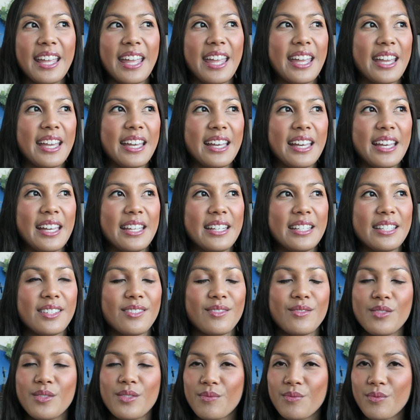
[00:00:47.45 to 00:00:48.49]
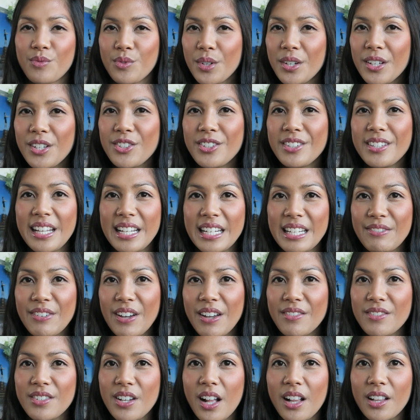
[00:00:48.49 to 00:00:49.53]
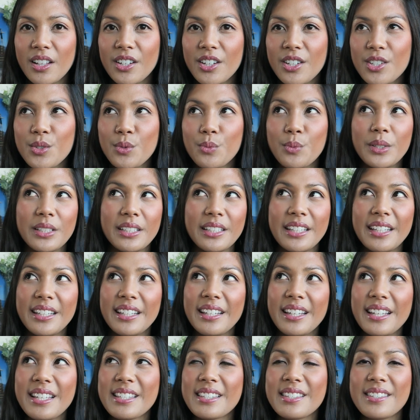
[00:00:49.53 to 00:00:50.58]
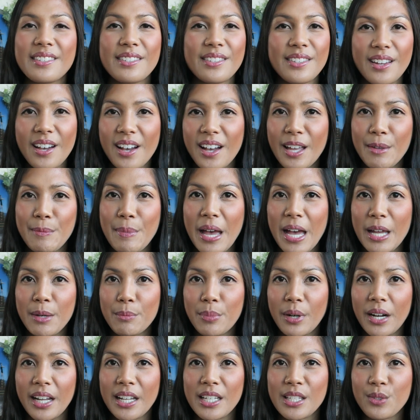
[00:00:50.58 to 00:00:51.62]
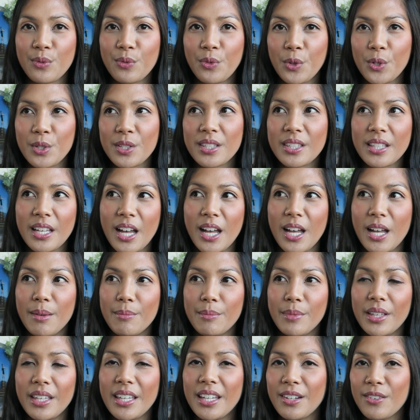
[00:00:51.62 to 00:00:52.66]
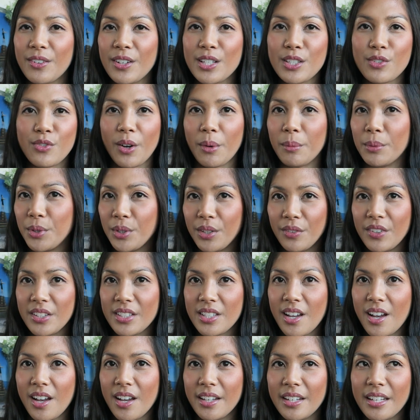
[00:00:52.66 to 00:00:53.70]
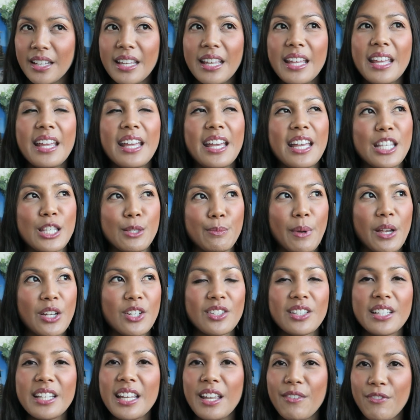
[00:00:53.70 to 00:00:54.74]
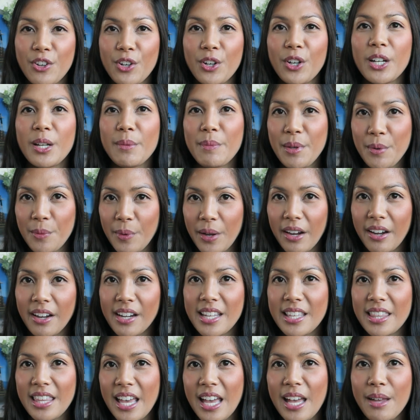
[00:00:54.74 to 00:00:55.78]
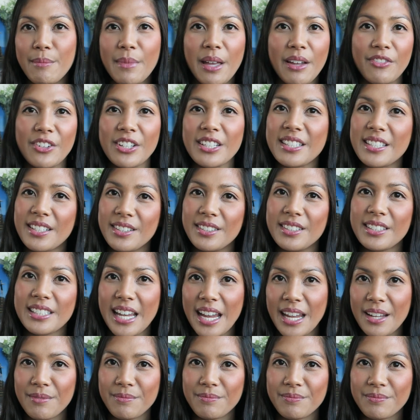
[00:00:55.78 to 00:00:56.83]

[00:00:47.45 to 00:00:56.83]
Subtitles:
And $395 really is not a bad price for some earrings from Louis Vuitton, especially if you're going to be wearing them every single day.